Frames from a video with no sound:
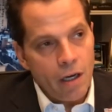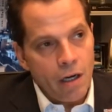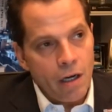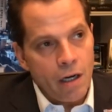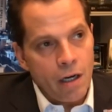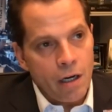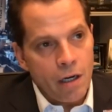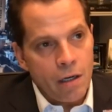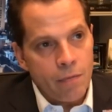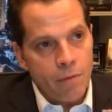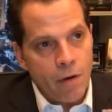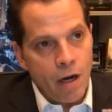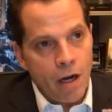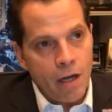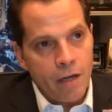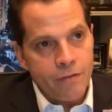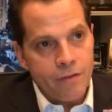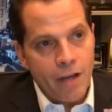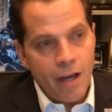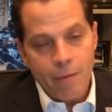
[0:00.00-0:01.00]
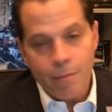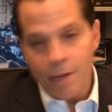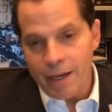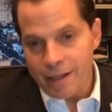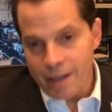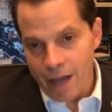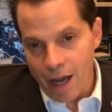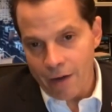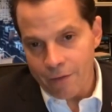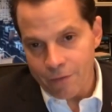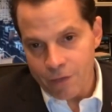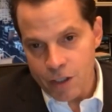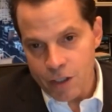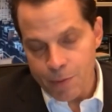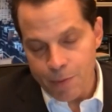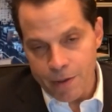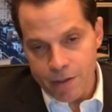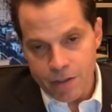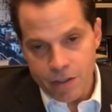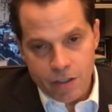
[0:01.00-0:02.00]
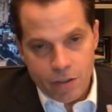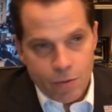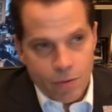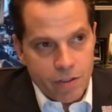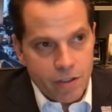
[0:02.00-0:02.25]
I've got my conference business,